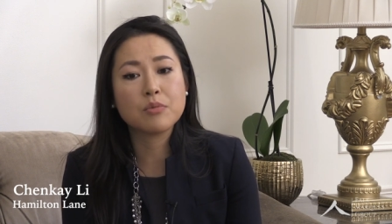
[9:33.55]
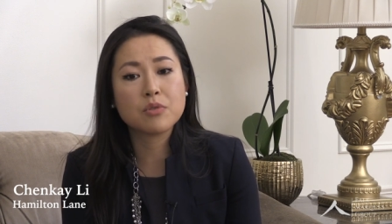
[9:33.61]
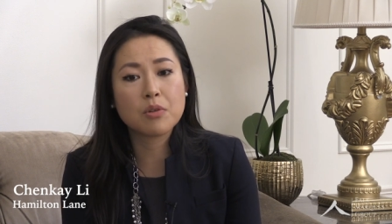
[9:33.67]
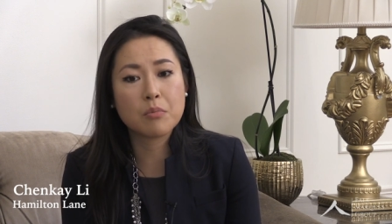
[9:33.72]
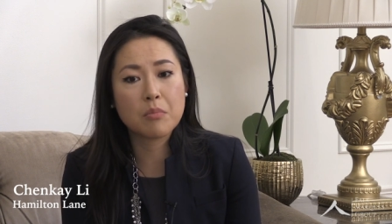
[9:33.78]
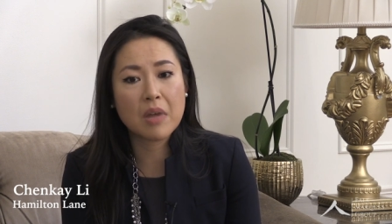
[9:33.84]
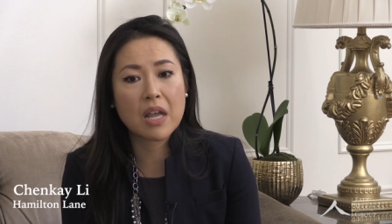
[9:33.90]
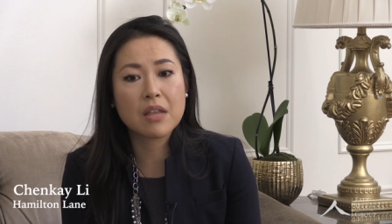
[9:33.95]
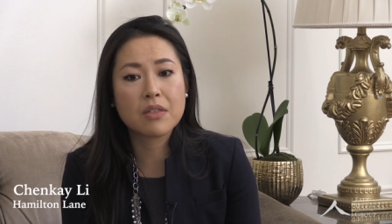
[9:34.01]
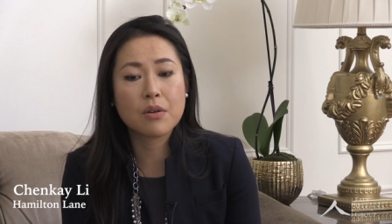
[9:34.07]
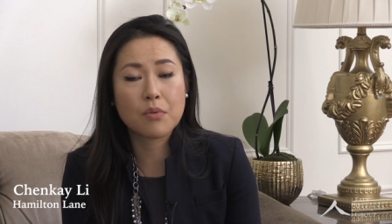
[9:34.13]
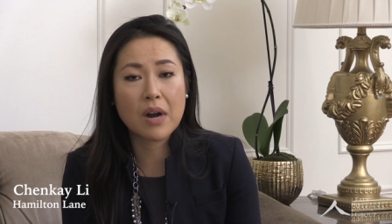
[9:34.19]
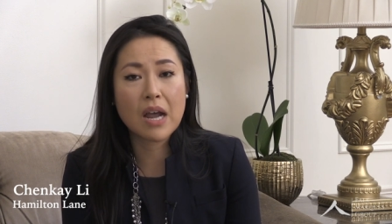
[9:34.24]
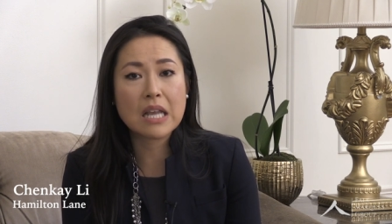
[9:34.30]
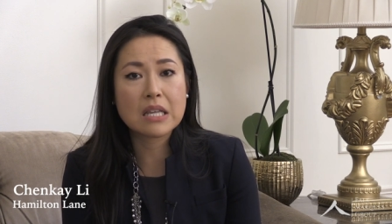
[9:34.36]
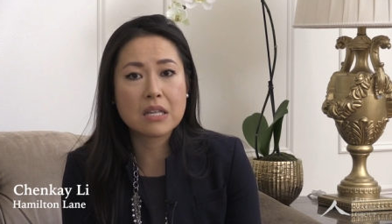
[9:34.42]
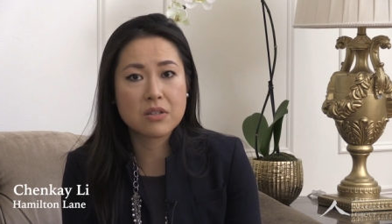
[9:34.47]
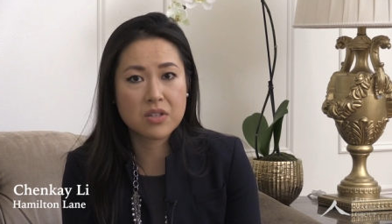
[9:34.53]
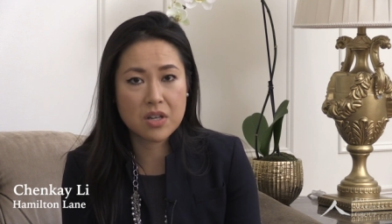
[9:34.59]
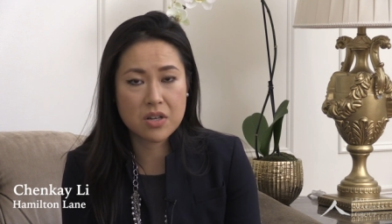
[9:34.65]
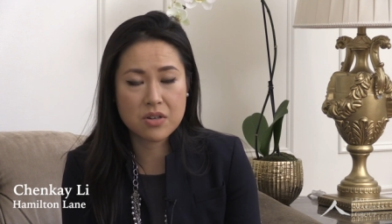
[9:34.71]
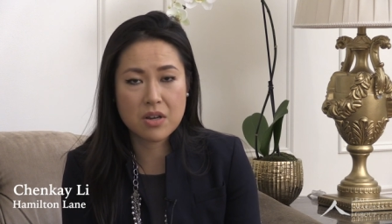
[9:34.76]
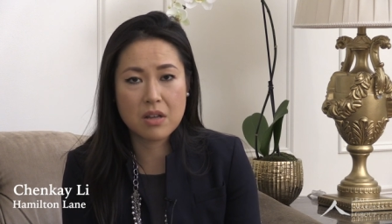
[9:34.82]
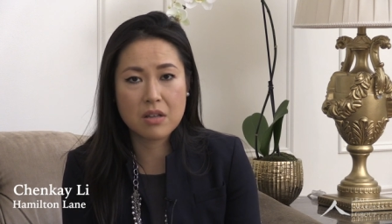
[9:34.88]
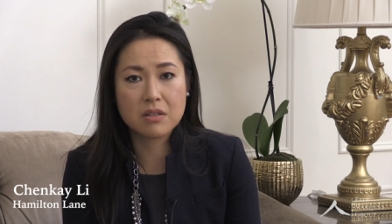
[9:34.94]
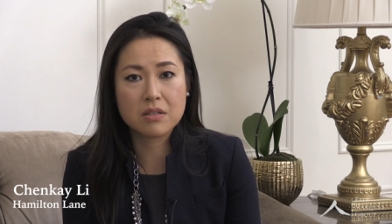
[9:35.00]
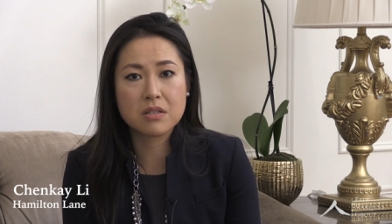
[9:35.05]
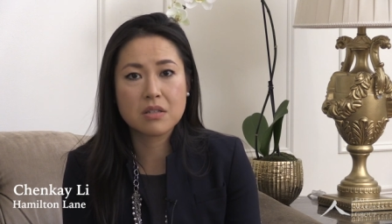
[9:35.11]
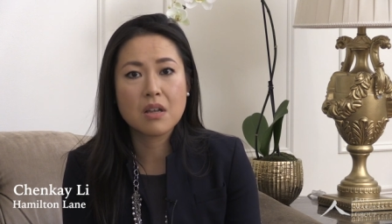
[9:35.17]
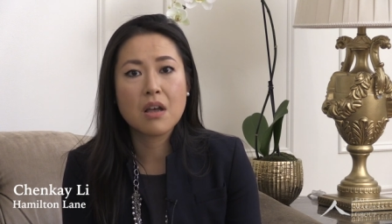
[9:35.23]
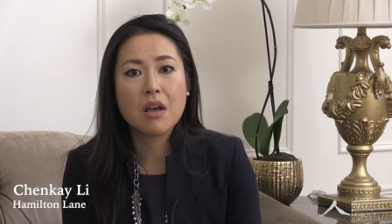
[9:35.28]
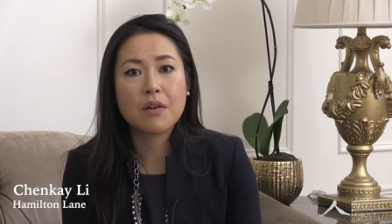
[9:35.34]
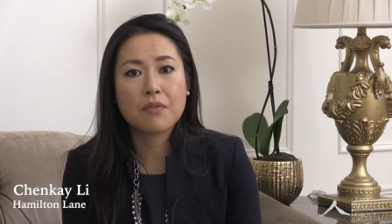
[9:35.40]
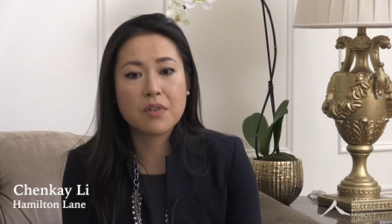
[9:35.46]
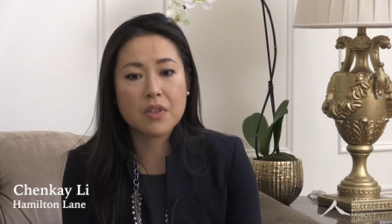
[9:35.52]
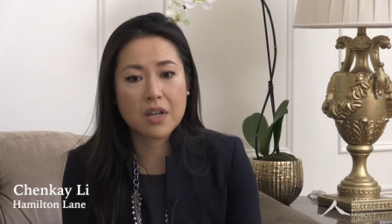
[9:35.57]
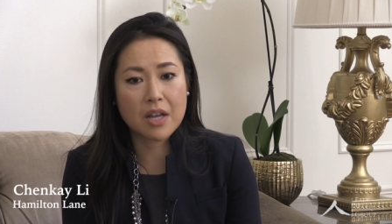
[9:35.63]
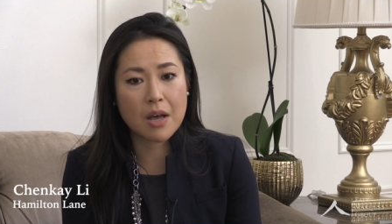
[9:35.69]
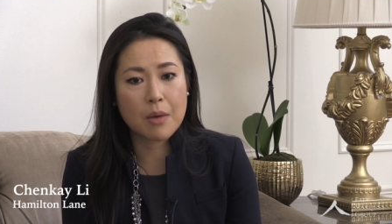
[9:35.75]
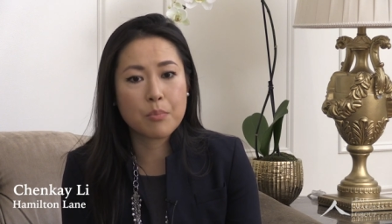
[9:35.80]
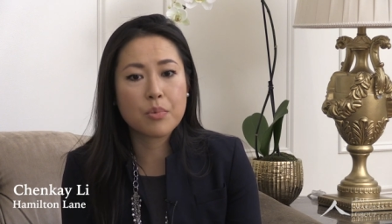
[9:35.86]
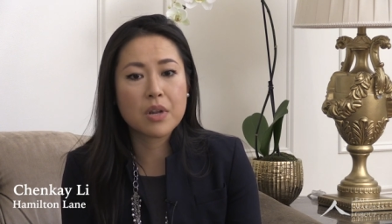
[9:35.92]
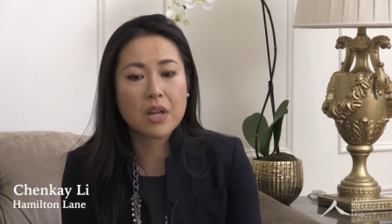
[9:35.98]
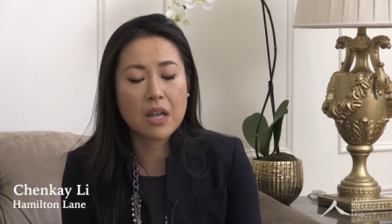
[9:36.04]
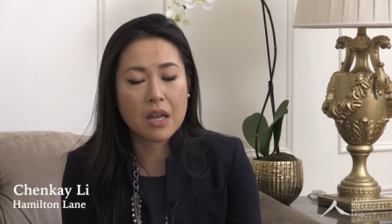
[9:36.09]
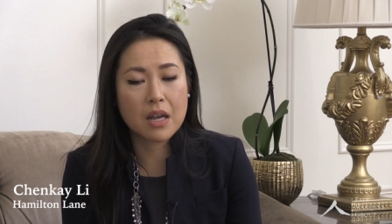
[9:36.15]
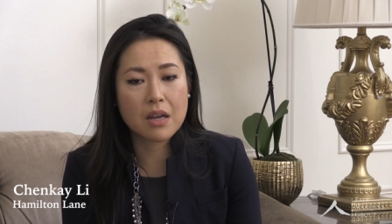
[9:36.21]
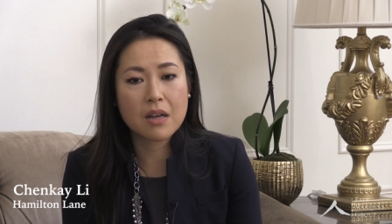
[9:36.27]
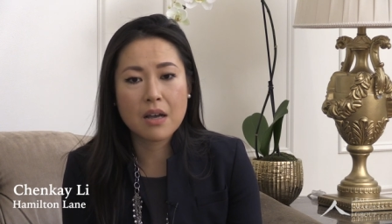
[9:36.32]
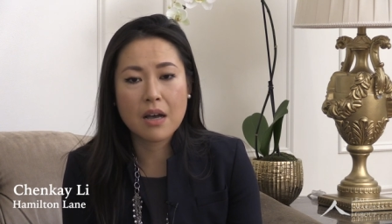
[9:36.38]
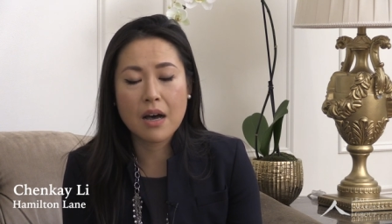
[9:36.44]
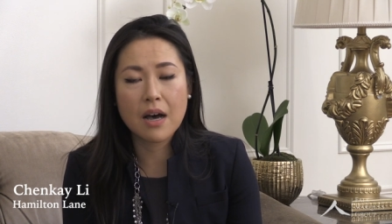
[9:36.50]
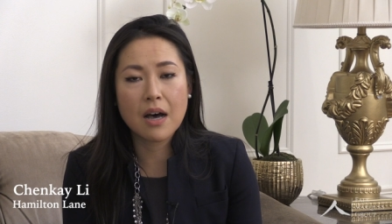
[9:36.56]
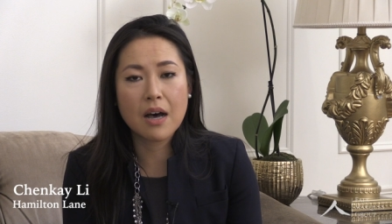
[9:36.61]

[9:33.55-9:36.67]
to make the right decisions for the company